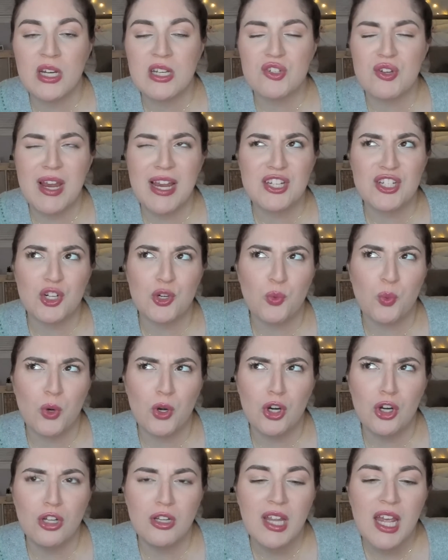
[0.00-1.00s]
treasure
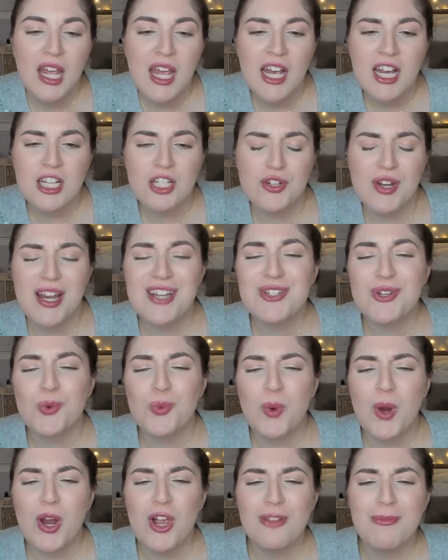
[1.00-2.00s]
world
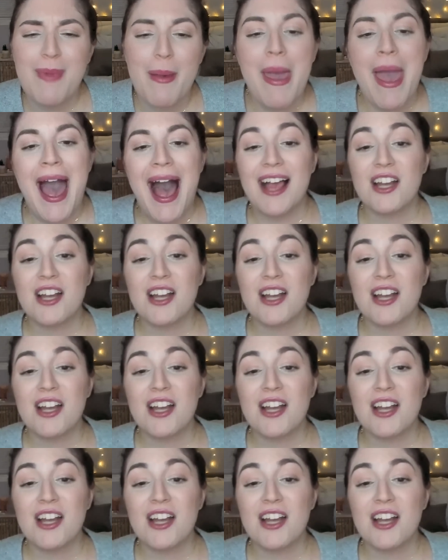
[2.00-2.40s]
map.